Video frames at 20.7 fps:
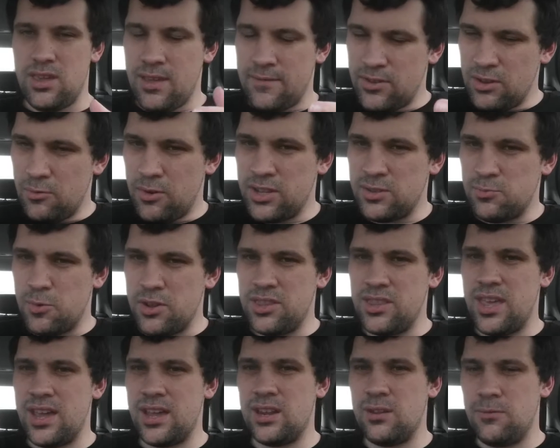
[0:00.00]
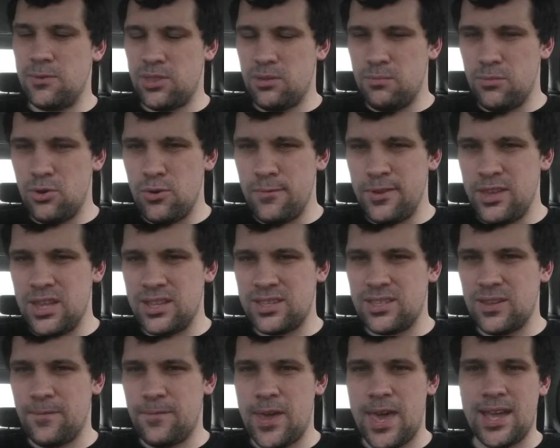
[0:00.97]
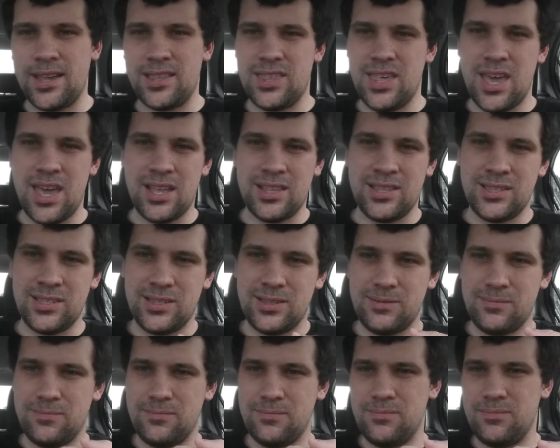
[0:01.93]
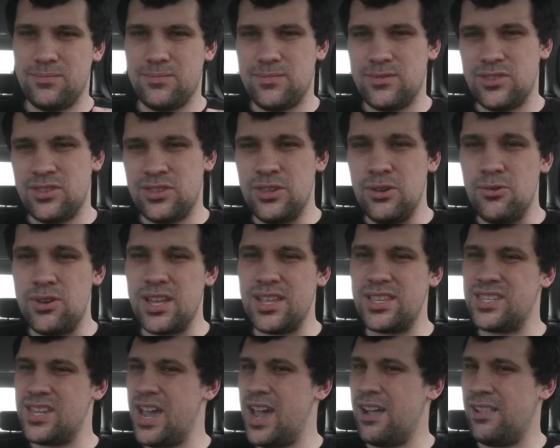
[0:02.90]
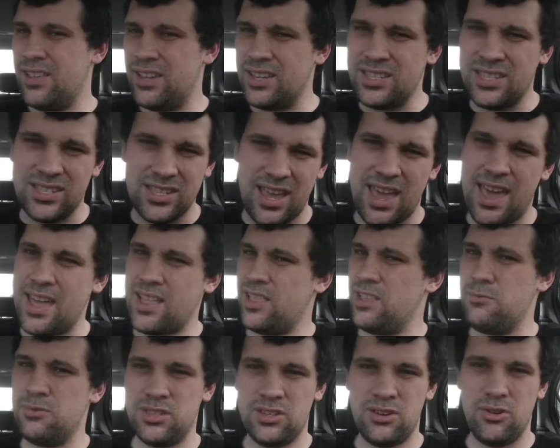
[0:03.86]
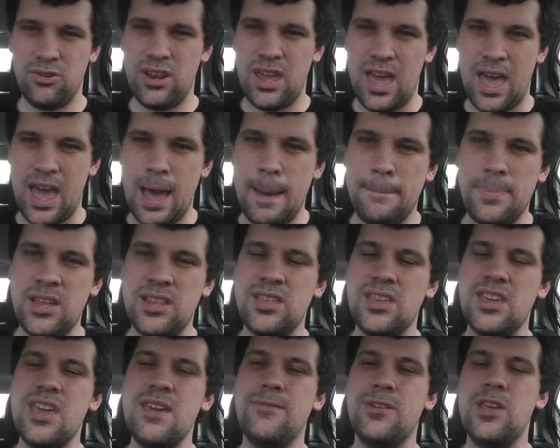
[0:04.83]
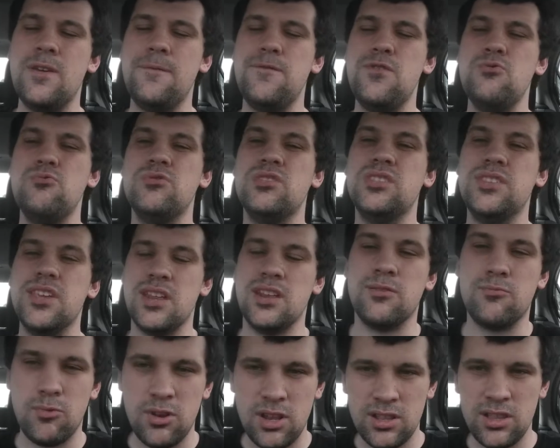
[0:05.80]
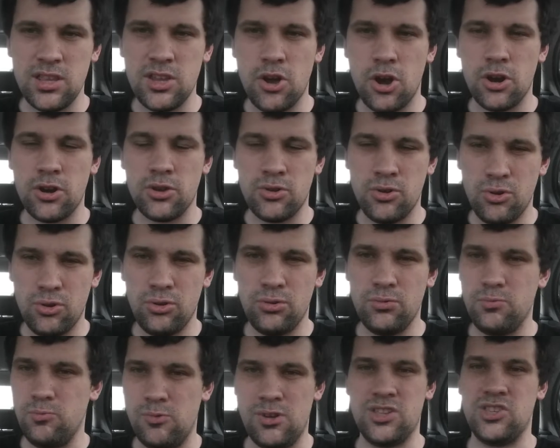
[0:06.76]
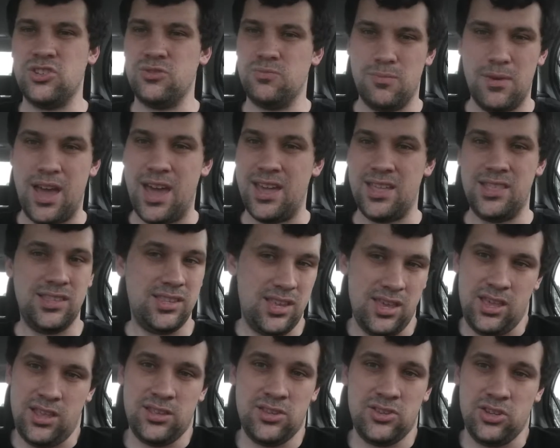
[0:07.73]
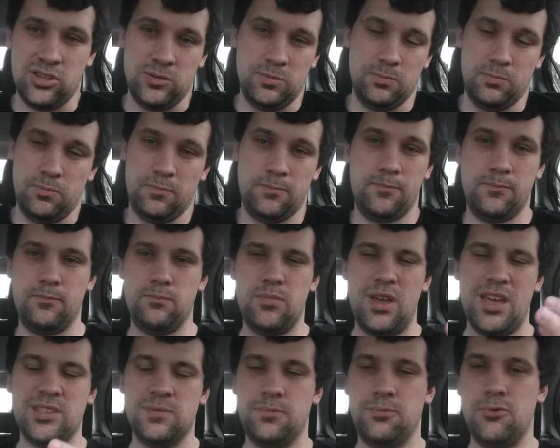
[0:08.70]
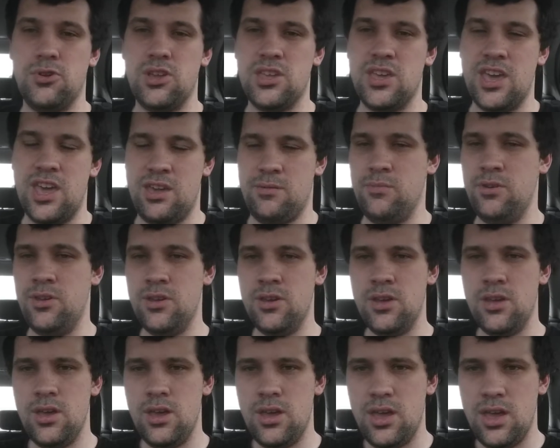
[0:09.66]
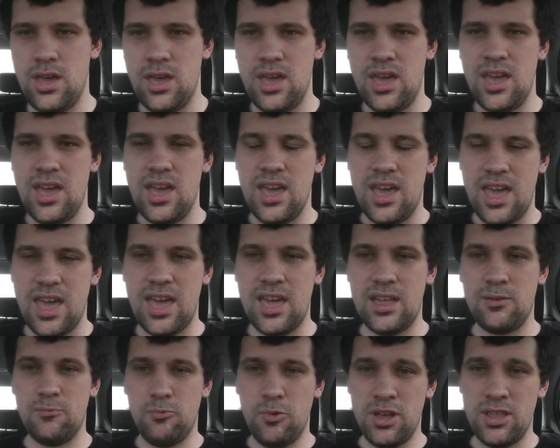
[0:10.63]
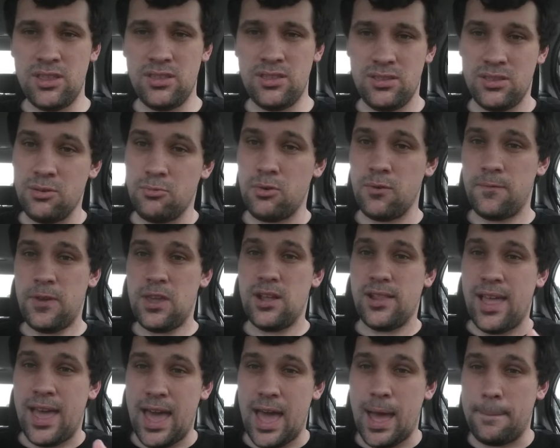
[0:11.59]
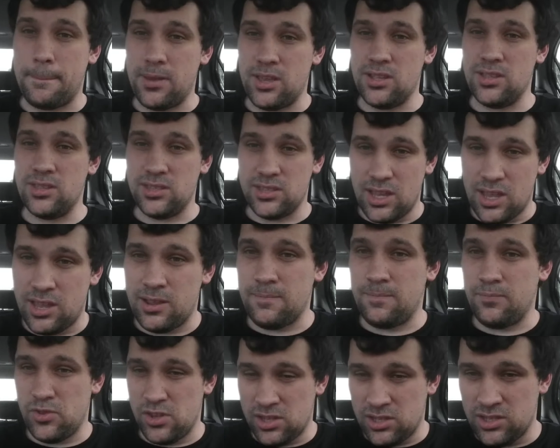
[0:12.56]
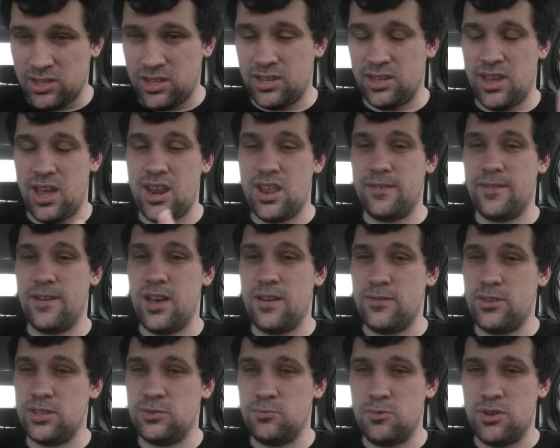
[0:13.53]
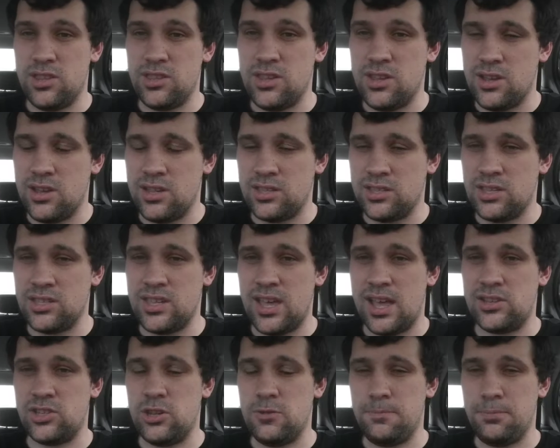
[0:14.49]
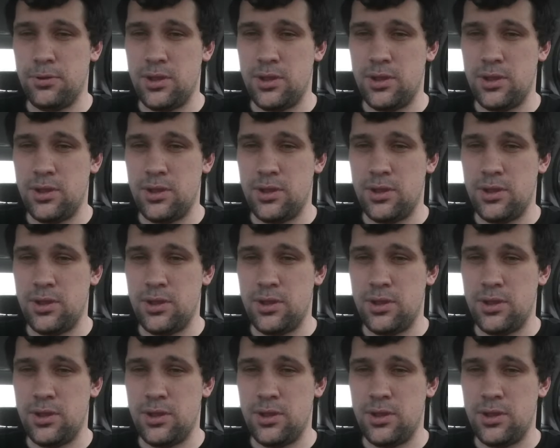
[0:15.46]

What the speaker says: If there was one negative with the movie, it's the fact that you can tell exactly what's going to happen, even if you didn't read the article, which I did, just as pre-game. And when the reveal happens, and it's kind of obvious when it does, it's actually